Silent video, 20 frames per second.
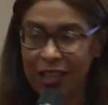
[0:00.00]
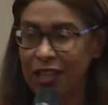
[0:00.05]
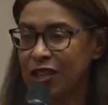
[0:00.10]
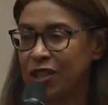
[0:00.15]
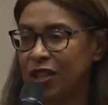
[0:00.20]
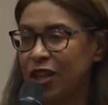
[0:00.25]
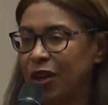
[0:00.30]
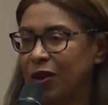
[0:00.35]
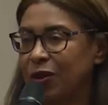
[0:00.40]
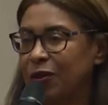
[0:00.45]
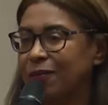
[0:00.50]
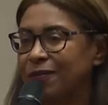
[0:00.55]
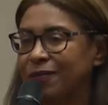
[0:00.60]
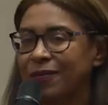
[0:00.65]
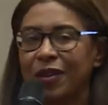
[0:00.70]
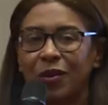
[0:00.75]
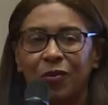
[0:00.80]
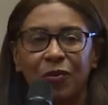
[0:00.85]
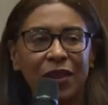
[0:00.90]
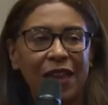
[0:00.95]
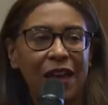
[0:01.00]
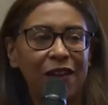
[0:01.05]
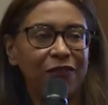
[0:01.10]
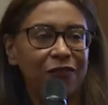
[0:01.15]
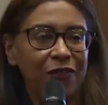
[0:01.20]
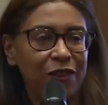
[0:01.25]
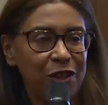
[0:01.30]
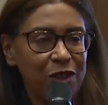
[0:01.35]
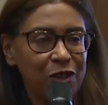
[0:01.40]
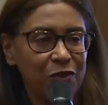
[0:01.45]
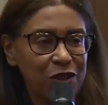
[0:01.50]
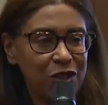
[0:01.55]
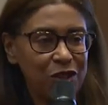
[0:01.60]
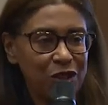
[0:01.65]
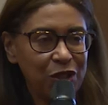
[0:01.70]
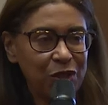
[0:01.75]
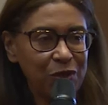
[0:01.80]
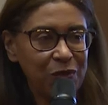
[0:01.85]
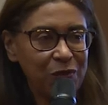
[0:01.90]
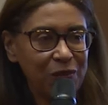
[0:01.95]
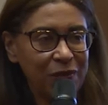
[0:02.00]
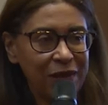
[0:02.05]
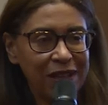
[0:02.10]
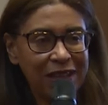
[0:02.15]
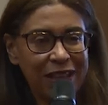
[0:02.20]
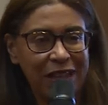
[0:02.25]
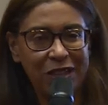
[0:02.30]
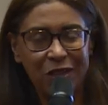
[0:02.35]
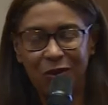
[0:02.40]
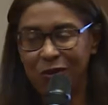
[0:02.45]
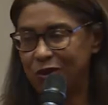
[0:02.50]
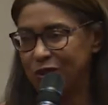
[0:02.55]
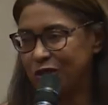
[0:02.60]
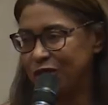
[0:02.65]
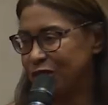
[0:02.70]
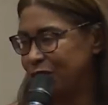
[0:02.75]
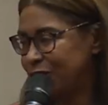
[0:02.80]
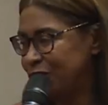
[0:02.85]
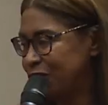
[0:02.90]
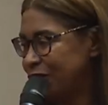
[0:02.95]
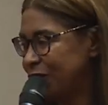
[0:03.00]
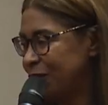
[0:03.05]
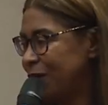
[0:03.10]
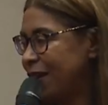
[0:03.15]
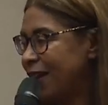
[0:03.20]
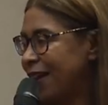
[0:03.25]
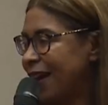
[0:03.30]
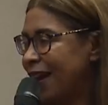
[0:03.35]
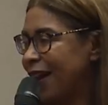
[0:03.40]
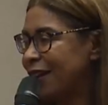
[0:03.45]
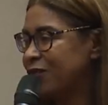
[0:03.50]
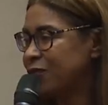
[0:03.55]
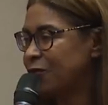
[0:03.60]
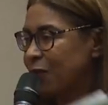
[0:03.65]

So, without further ado, I'd like to introduce you and